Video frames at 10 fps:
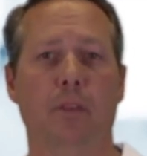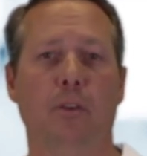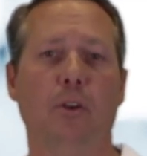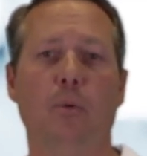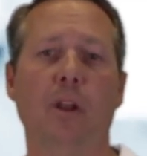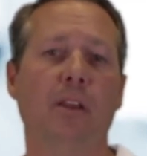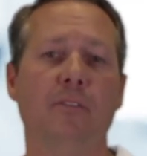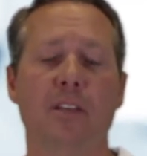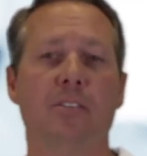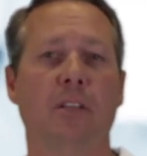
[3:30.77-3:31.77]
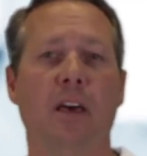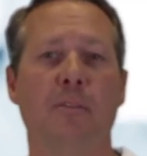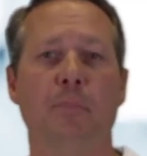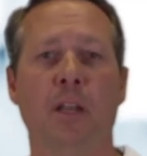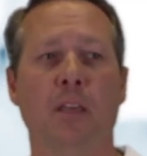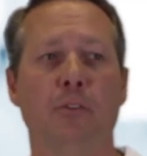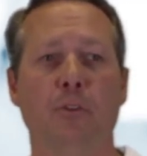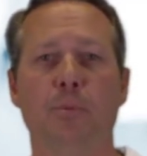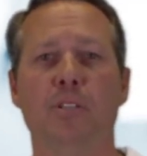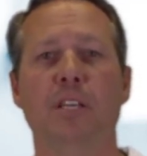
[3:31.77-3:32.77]
You don't want to invest a lot of money into
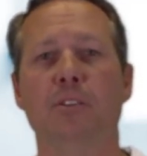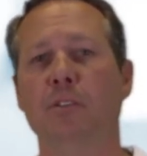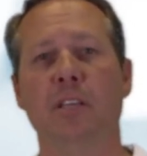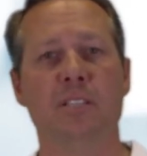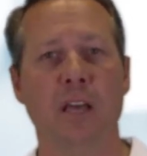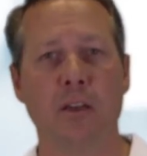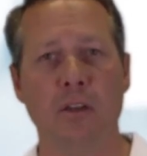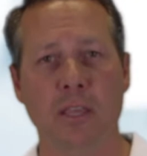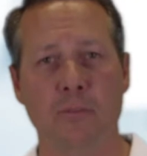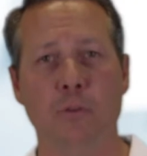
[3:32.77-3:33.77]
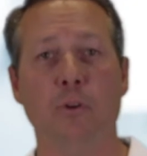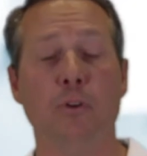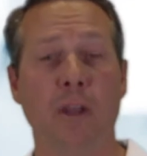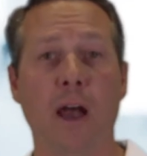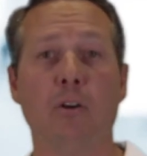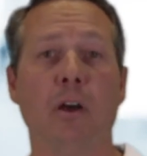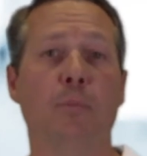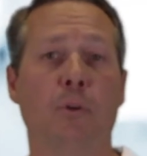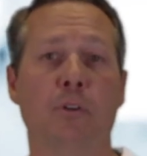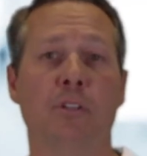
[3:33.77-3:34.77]
a procedure that's not going to give you a good
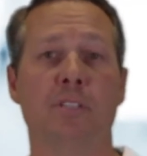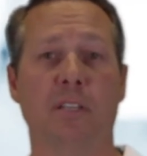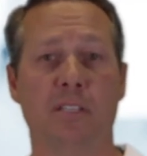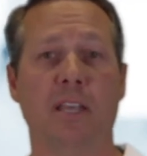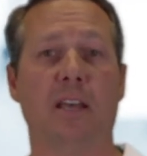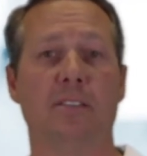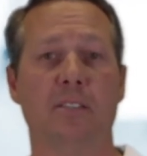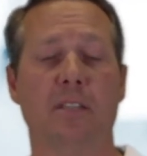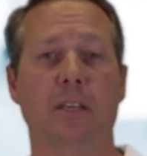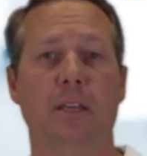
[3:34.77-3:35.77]
outcome or good success.